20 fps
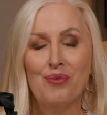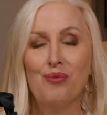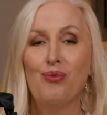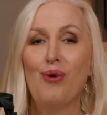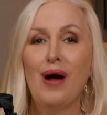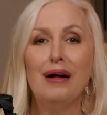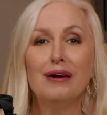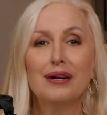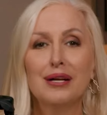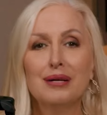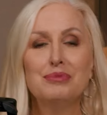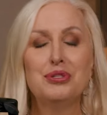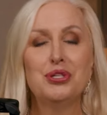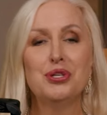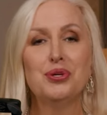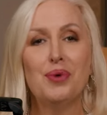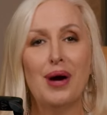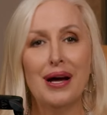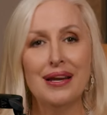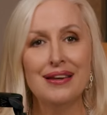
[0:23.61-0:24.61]
Welcome
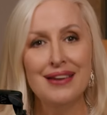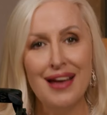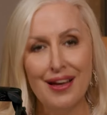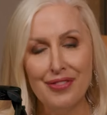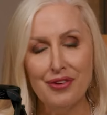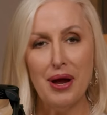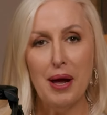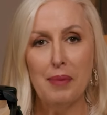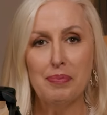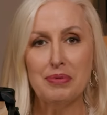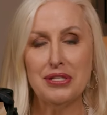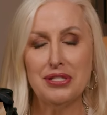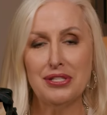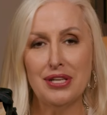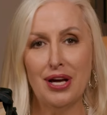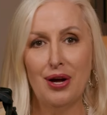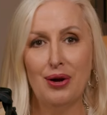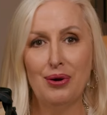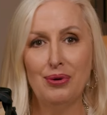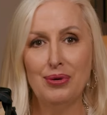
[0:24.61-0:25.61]
to another
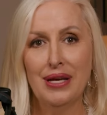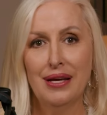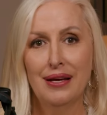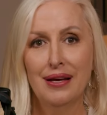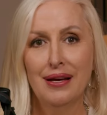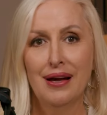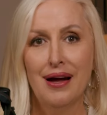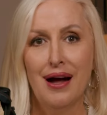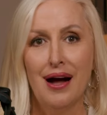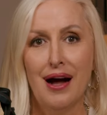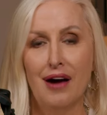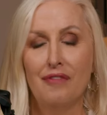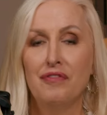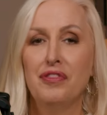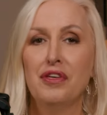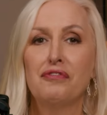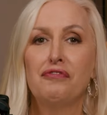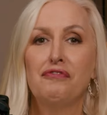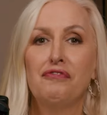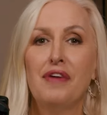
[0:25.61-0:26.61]
episode of
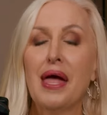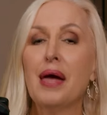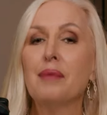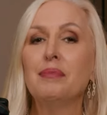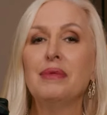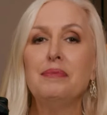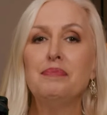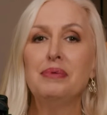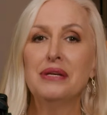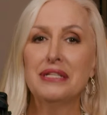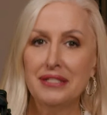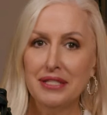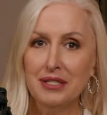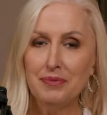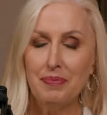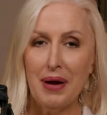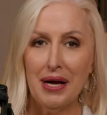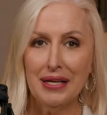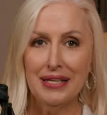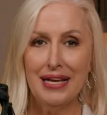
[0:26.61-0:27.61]
the Family Business
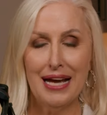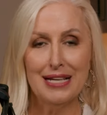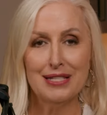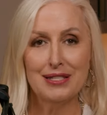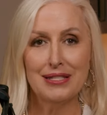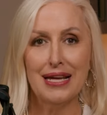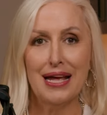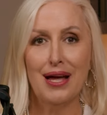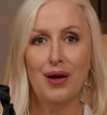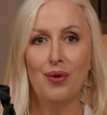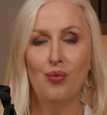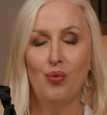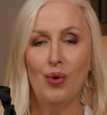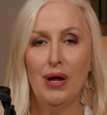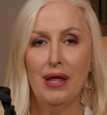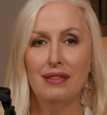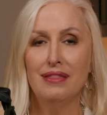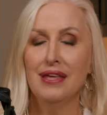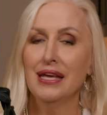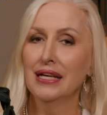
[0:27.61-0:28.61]
Podcast
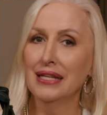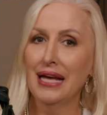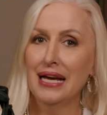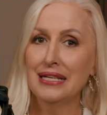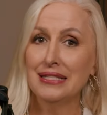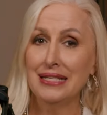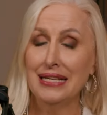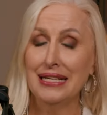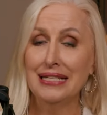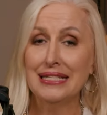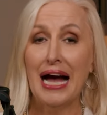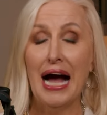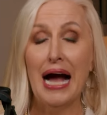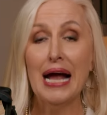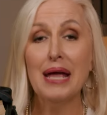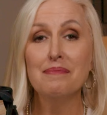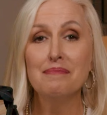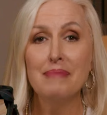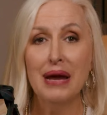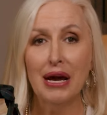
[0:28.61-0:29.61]
with the Alessis.
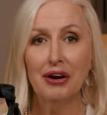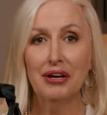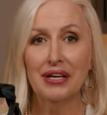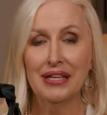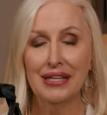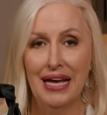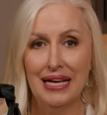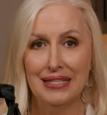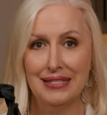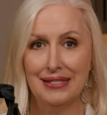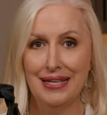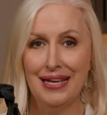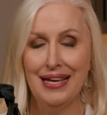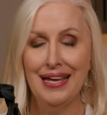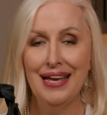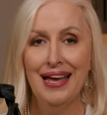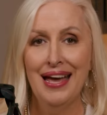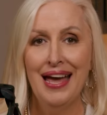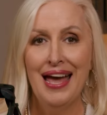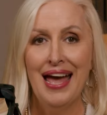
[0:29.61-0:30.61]
I am Mary
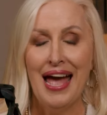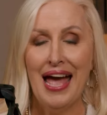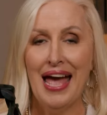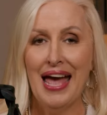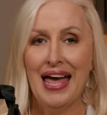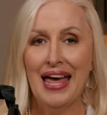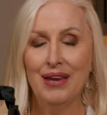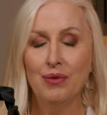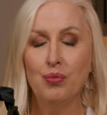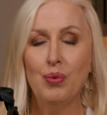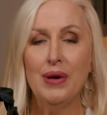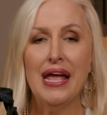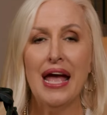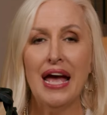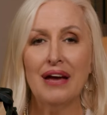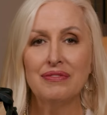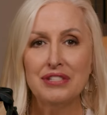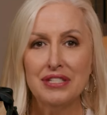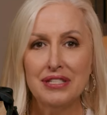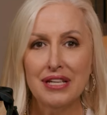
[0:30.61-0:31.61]
Alessi, and we
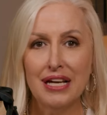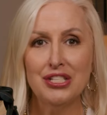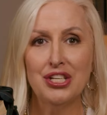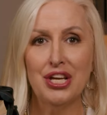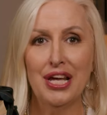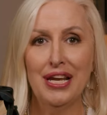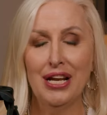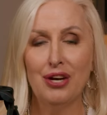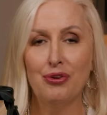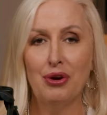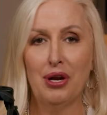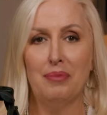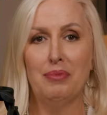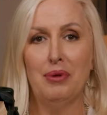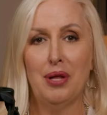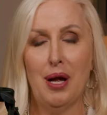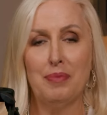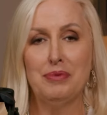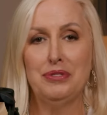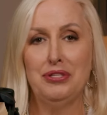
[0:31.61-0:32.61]
have such an
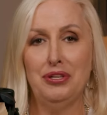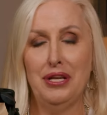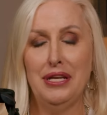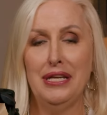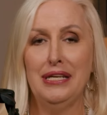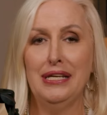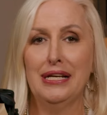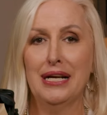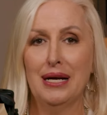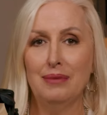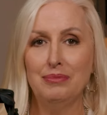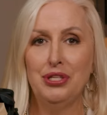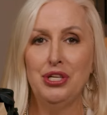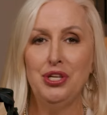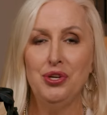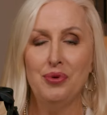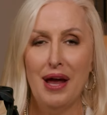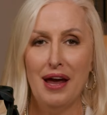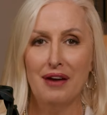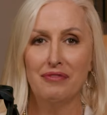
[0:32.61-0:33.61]
incredible opportunity to come to
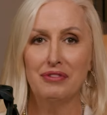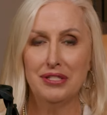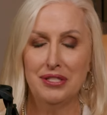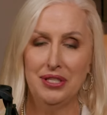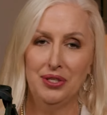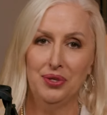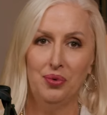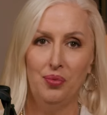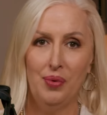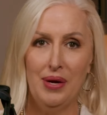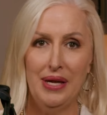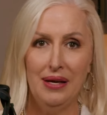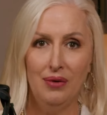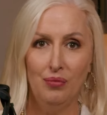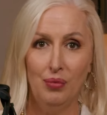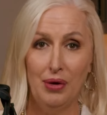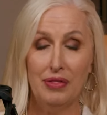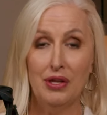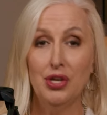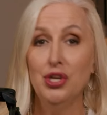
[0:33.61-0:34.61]
you every single week
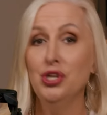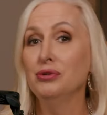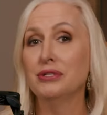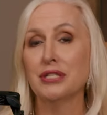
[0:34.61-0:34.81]
with a new